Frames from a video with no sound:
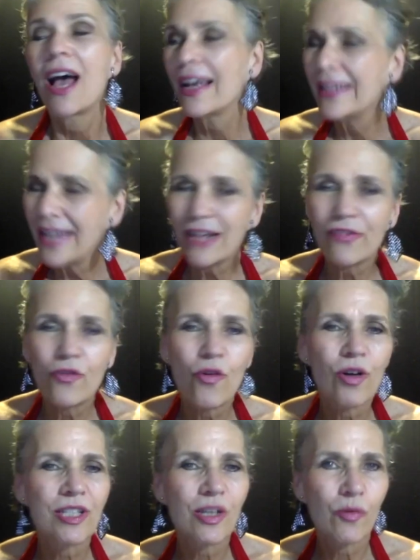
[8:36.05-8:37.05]
Again, of
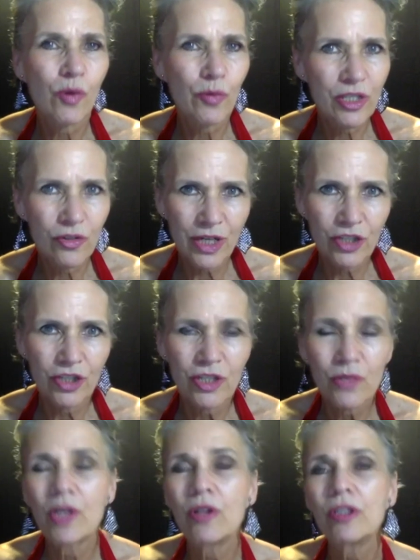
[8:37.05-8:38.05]
course, there were restrictions.
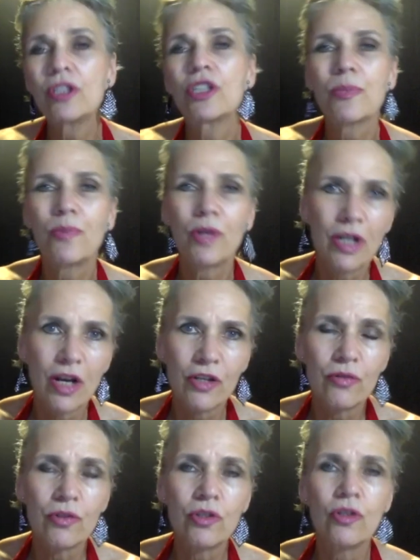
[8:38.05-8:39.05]
We couldn't just put it on
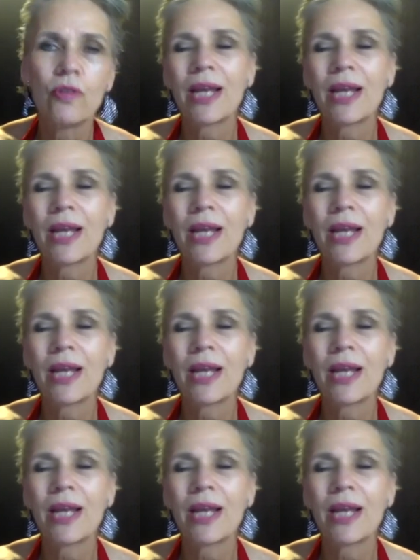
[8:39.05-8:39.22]
YouTube.